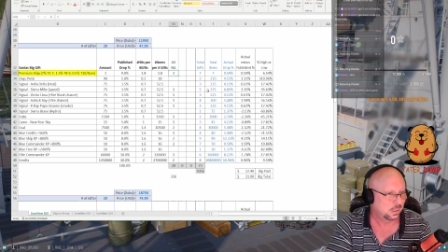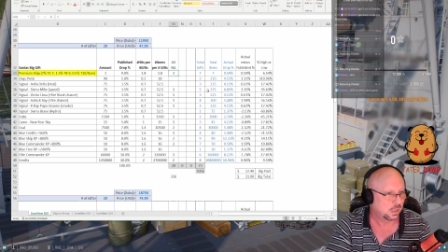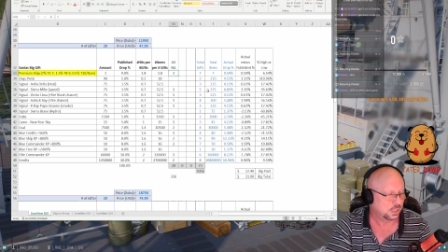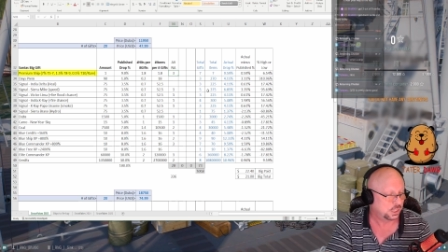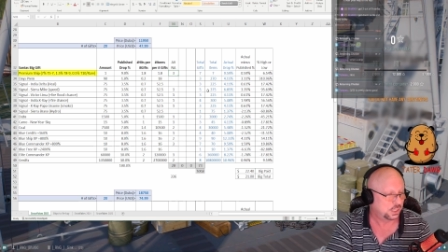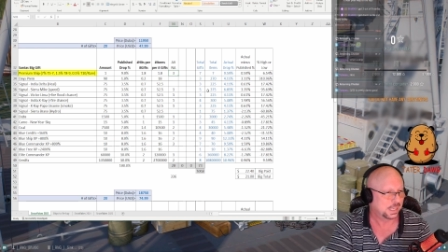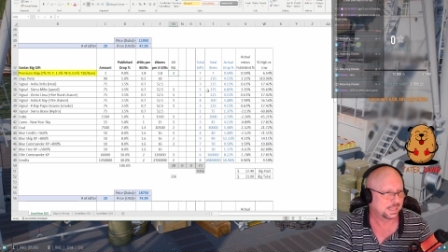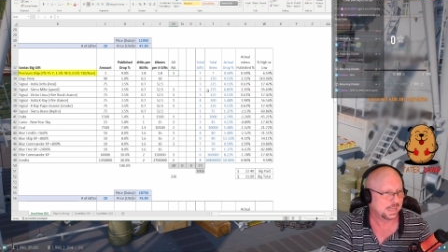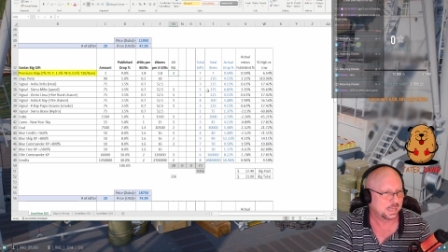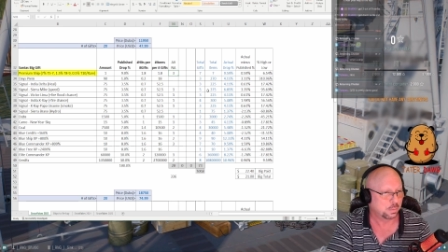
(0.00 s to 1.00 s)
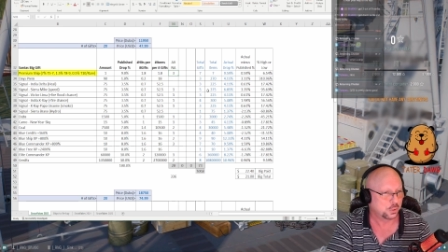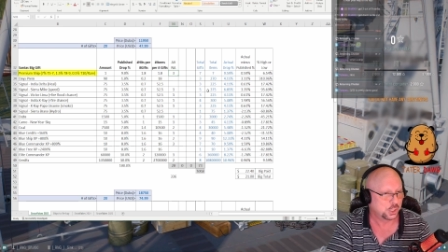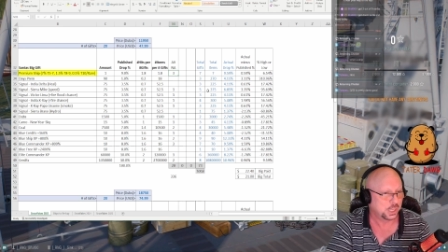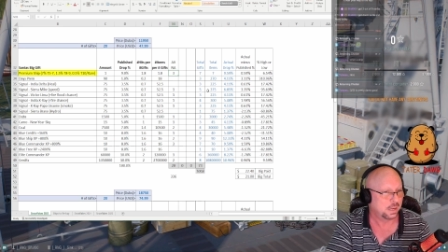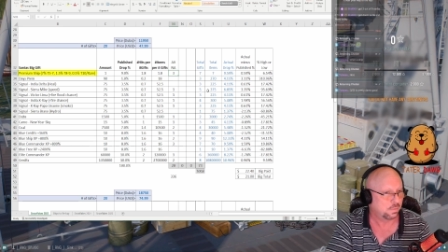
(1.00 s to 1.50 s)
because it's
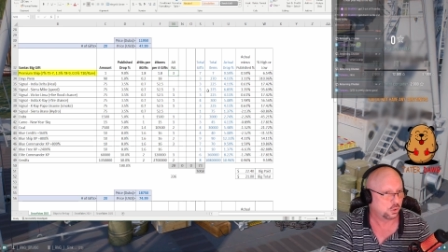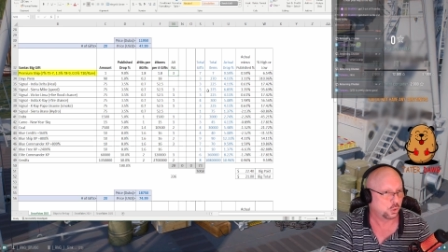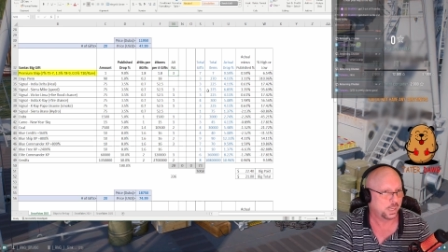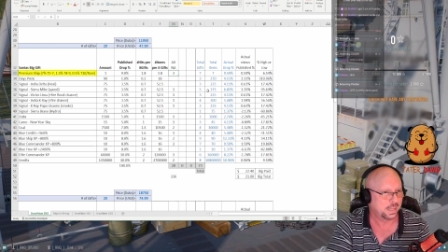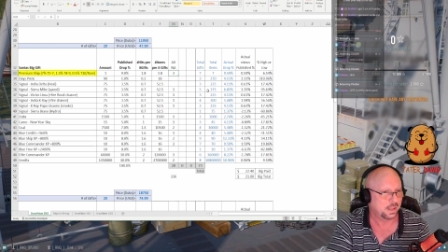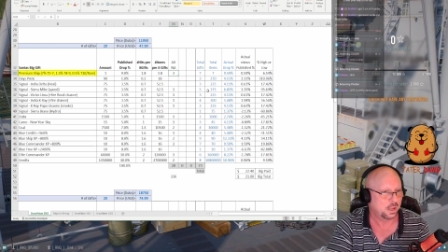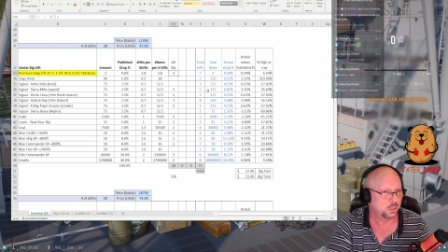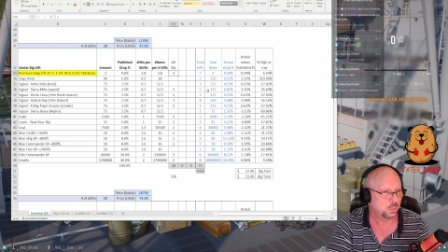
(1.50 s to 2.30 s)
16% for 20 of those,